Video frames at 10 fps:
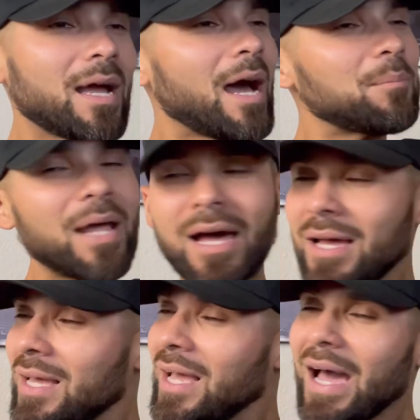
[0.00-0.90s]
I'm
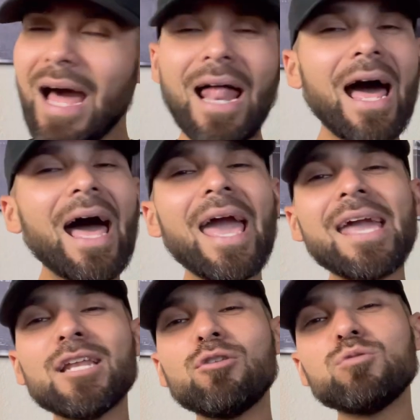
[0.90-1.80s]
not, I
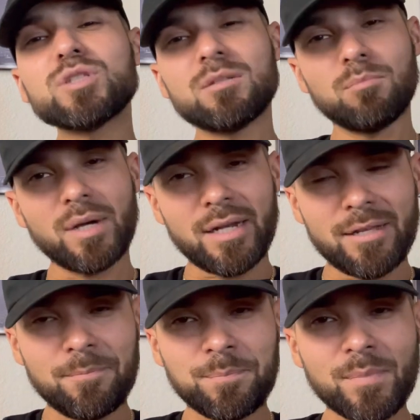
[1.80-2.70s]
hate losing
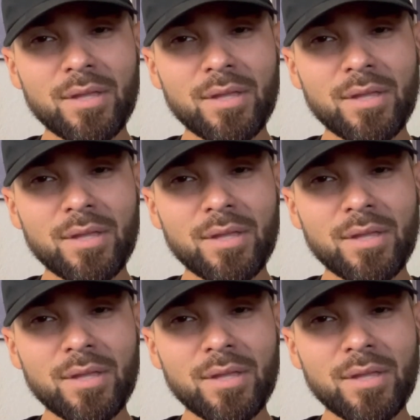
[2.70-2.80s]
money.